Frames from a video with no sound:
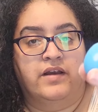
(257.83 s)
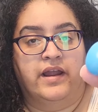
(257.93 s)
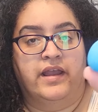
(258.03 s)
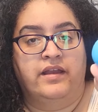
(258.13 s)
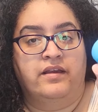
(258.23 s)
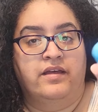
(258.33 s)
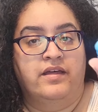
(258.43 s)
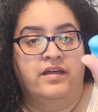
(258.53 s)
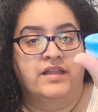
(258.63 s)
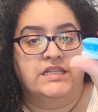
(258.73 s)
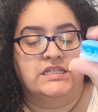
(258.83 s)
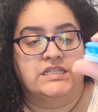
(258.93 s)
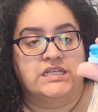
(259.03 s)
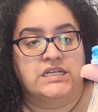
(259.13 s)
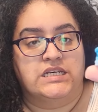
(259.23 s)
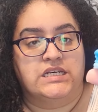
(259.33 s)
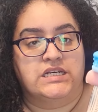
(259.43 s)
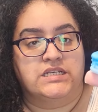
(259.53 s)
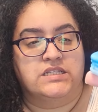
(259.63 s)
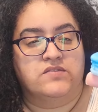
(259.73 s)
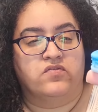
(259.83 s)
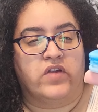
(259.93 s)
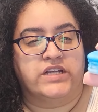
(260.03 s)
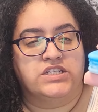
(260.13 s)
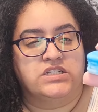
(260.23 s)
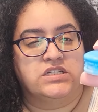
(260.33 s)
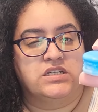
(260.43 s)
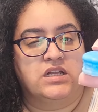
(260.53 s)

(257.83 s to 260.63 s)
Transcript: right? This is fresh